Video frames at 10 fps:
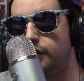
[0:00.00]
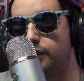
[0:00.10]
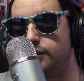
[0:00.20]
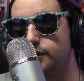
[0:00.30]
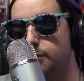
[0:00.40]

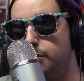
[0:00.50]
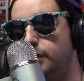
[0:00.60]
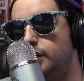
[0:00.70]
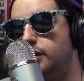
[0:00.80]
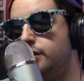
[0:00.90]

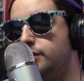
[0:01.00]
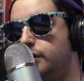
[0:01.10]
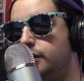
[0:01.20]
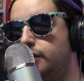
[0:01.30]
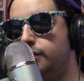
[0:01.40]
separated the
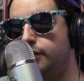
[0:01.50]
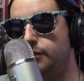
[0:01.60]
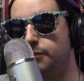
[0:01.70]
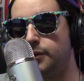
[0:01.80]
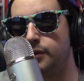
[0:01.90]
trunk
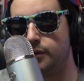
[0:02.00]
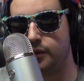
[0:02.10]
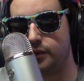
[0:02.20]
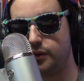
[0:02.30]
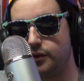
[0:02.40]
from the
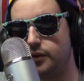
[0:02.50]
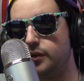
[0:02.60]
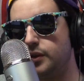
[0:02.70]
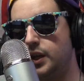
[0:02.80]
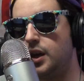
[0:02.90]

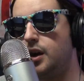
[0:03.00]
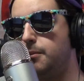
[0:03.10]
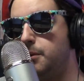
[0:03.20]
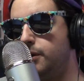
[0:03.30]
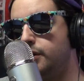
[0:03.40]
cab.
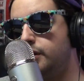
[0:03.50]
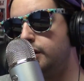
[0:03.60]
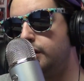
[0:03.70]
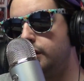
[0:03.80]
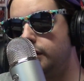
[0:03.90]

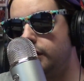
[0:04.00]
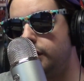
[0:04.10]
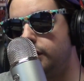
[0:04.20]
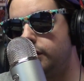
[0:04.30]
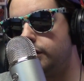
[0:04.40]

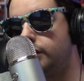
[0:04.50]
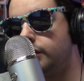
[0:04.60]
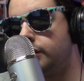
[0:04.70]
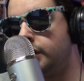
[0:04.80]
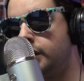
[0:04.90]
So
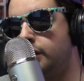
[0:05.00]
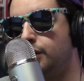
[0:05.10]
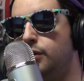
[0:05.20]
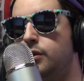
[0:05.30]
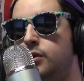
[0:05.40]
we cut a
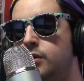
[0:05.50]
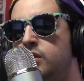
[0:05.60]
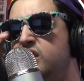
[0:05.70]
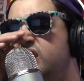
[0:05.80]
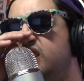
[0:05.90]
hole
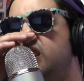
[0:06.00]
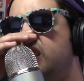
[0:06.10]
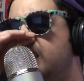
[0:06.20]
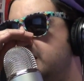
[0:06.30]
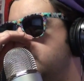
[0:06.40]

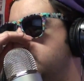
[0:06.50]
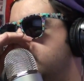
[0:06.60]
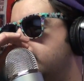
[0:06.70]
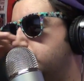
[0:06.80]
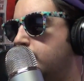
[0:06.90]
in the piece
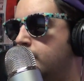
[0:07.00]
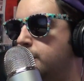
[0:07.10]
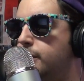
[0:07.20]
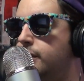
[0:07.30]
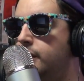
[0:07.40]
of
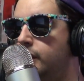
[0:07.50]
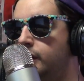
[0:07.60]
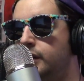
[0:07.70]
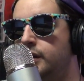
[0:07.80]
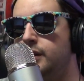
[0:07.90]
plywood,
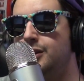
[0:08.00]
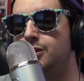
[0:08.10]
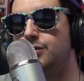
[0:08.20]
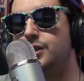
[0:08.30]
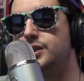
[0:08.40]

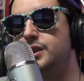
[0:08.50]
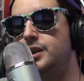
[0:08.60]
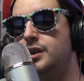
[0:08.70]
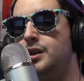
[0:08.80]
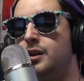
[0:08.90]
reached
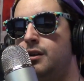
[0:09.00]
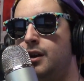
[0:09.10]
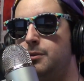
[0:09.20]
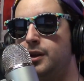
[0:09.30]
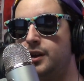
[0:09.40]
in and
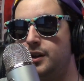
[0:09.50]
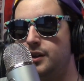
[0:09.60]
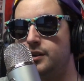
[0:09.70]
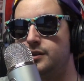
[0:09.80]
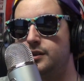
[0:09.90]
grabbed the
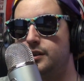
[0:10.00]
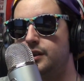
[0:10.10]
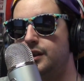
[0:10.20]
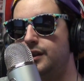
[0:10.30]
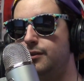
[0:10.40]
keys,
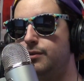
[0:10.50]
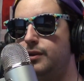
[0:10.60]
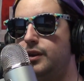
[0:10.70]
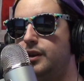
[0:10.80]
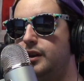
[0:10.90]
and it
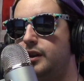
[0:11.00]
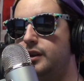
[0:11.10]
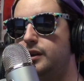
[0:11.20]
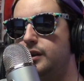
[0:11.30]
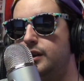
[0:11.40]
felt like
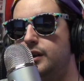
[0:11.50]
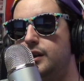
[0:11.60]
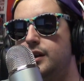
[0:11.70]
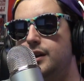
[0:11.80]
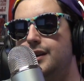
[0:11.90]

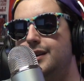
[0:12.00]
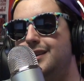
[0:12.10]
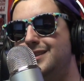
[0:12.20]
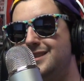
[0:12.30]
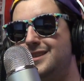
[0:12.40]

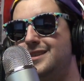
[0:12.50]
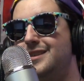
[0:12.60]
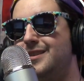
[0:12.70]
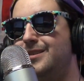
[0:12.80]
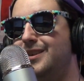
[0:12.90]

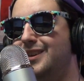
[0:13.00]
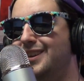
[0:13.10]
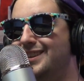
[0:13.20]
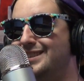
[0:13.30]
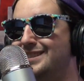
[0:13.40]

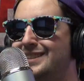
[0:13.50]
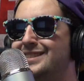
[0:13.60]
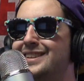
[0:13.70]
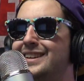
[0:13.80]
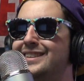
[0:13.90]

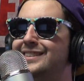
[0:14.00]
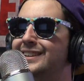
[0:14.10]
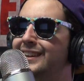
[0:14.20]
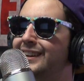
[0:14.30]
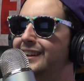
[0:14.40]
success.
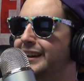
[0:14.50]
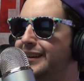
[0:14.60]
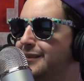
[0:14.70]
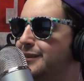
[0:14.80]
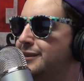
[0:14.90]
It
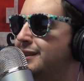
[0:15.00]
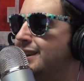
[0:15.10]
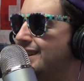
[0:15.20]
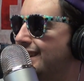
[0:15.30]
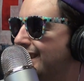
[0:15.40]
was
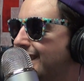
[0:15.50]
it